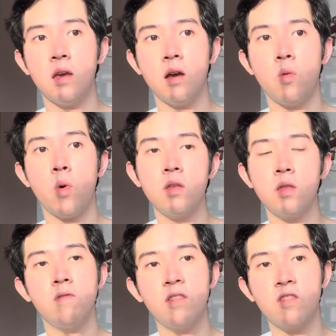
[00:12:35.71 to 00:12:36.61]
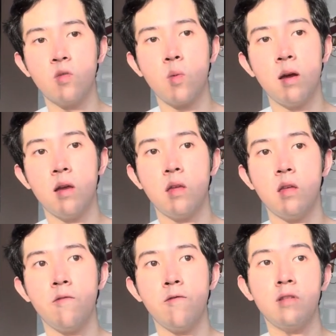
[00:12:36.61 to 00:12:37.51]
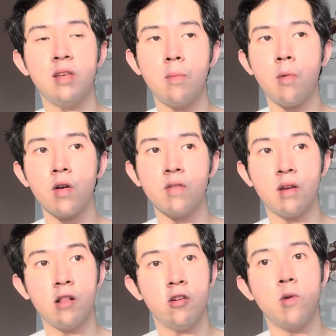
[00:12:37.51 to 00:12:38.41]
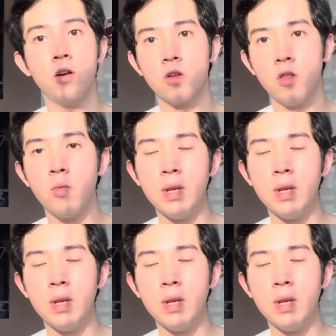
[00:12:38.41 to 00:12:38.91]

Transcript: one of the reasons why Ferdinand Marcos declared martial law.